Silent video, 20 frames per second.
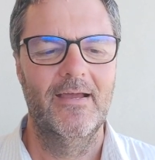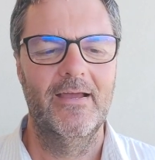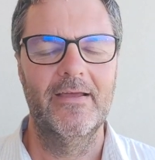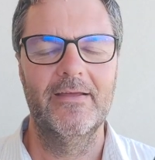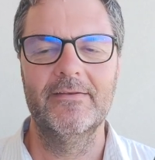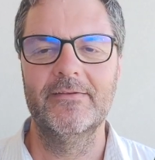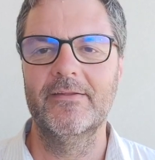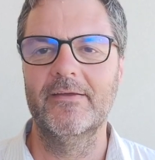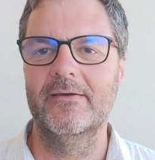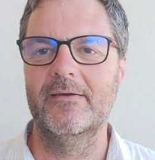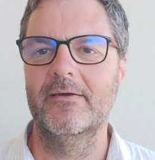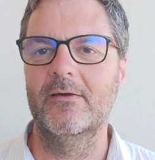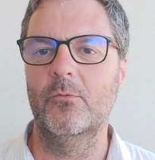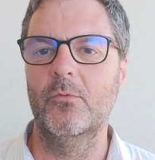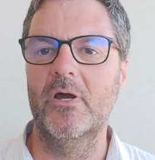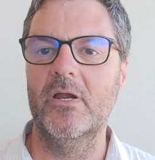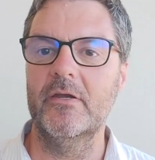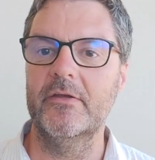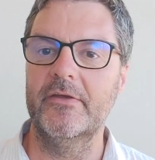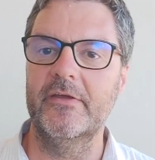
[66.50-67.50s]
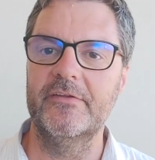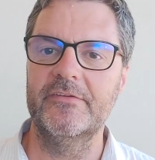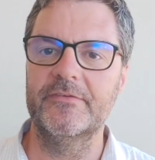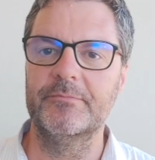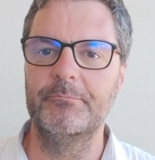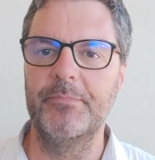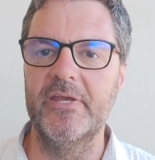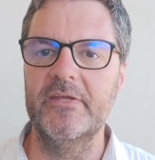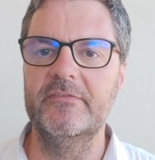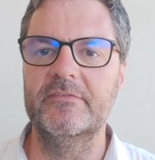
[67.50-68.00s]
and uh, well, it's
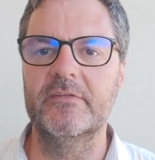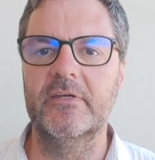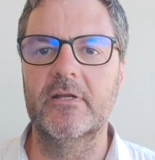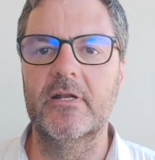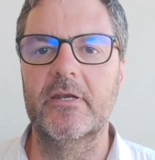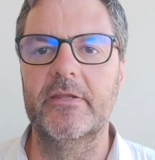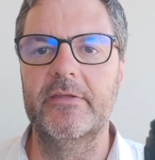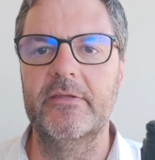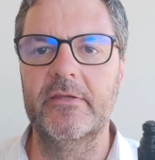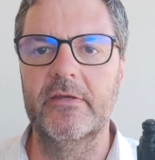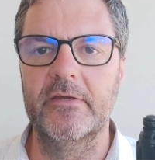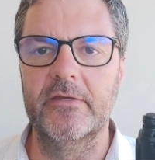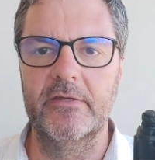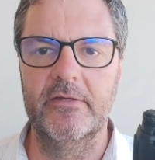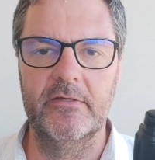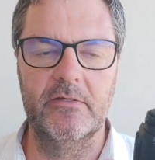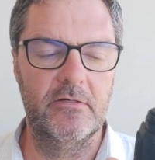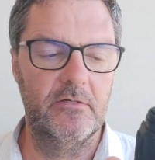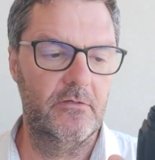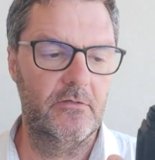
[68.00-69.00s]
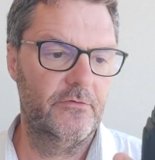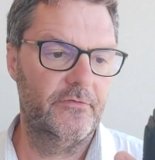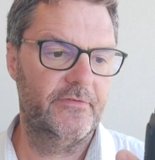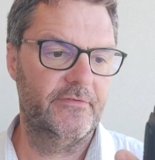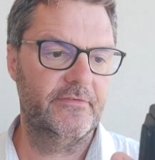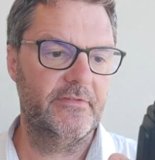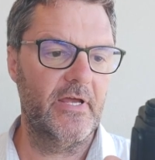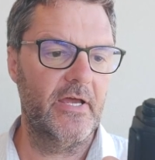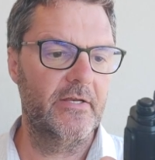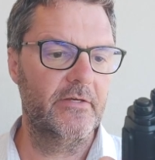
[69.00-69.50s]
basically a, a uh,
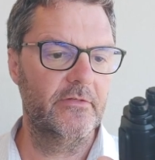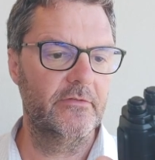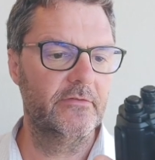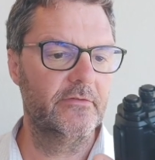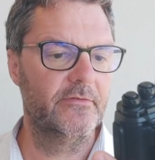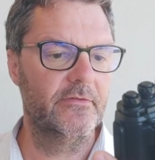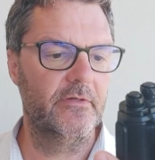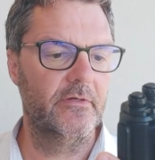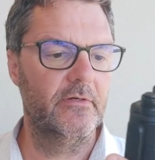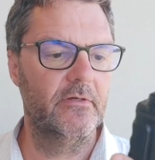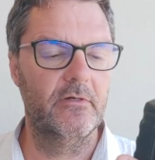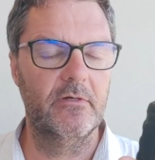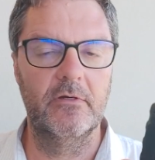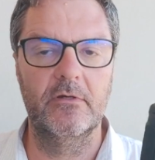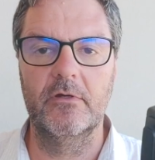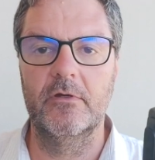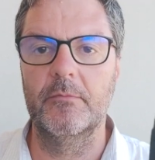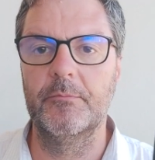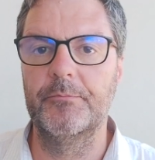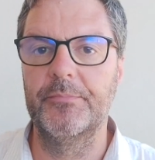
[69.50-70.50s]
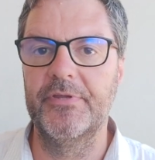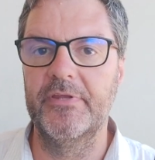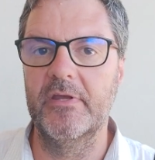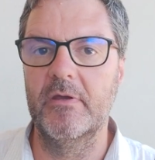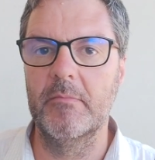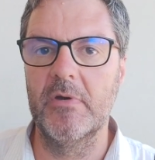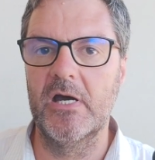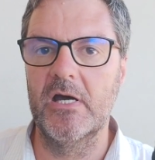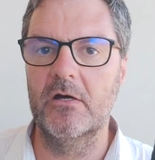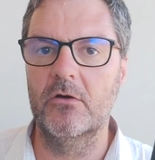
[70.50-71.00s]
standard uh,
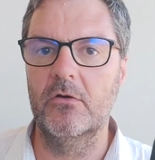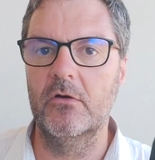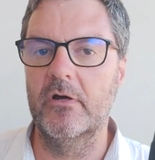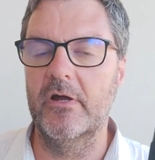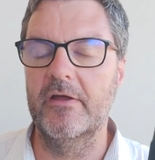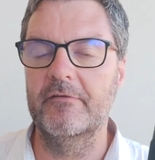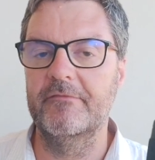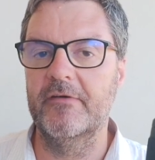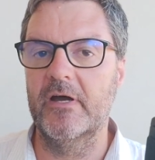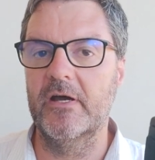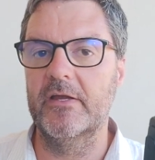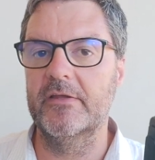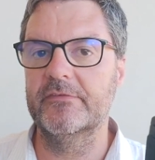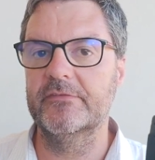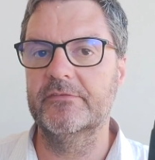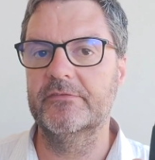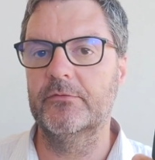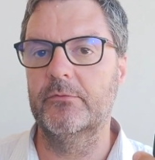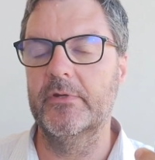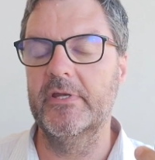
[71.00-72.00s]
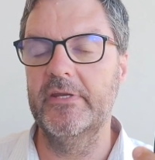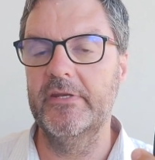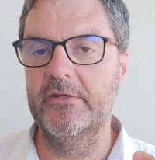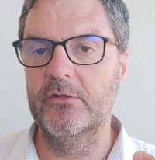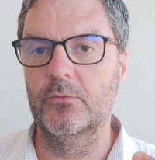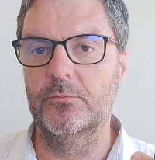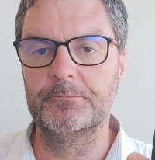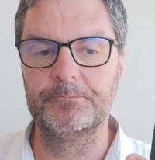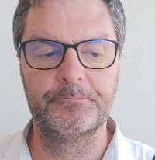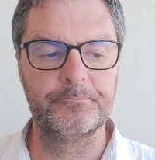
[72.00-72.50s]
PMR or FRS
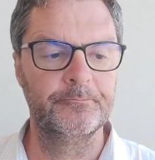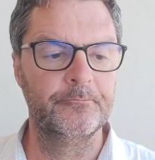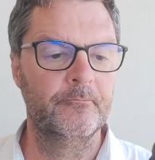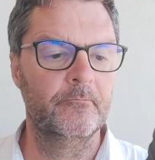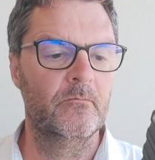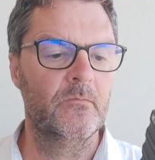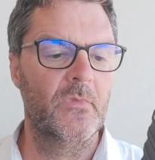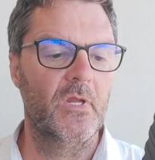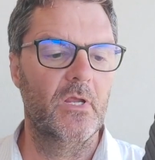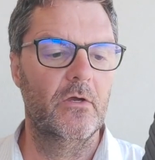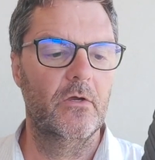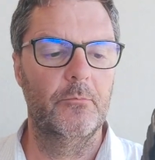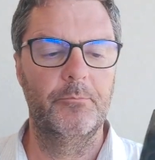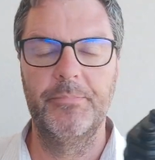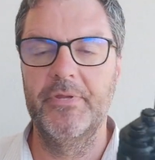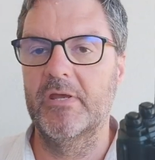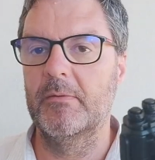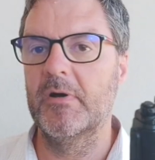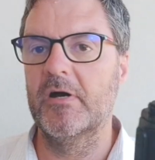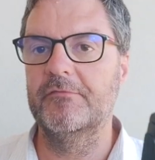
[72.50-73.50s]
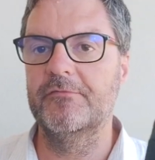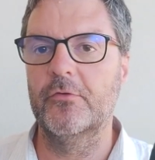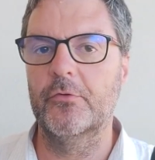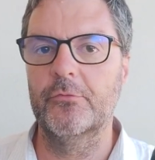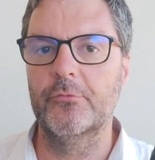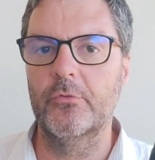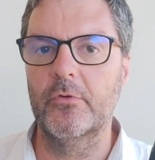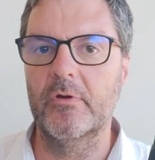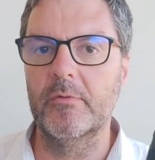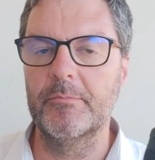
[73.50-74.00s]
radio. PMR for
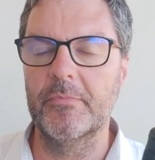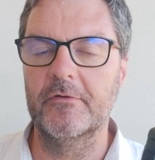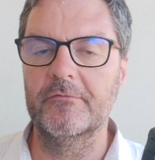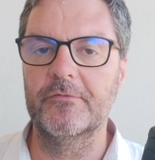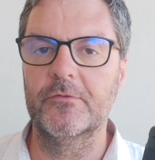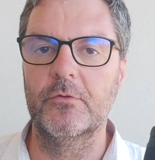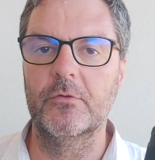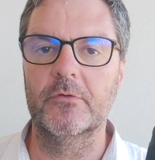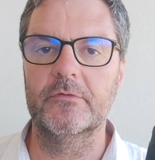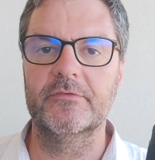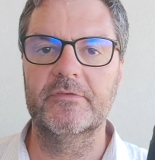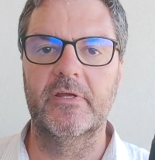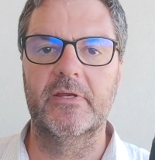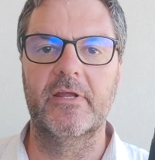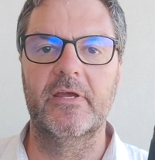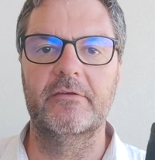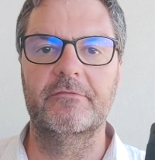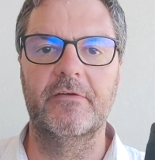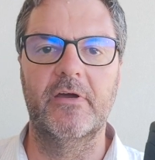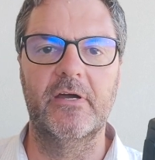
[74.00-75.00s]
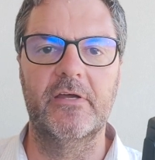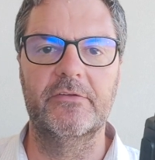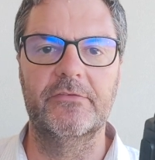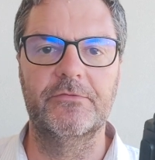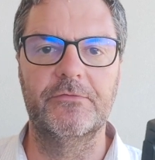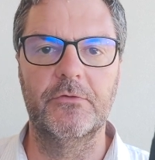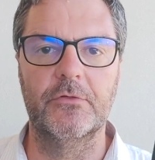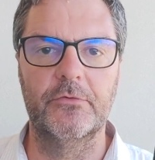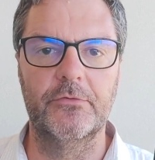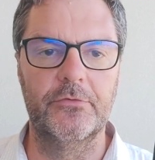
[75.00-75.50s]
Europe, of course, and FRS
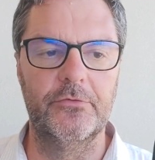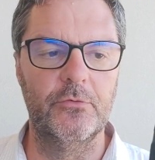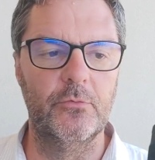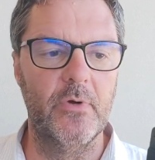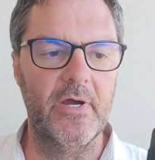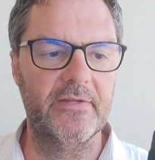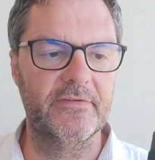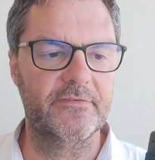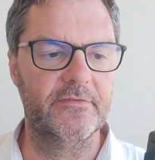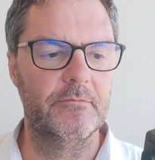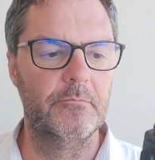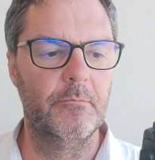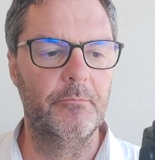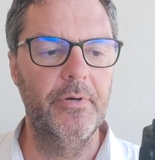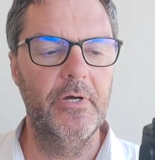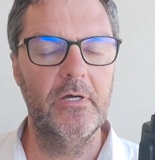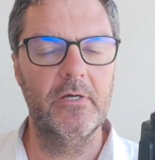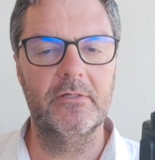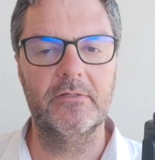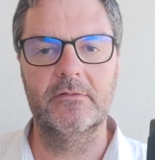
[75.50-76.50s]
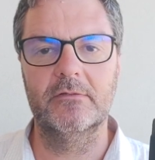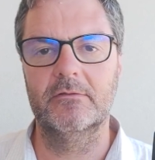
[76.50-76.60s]
for the US. But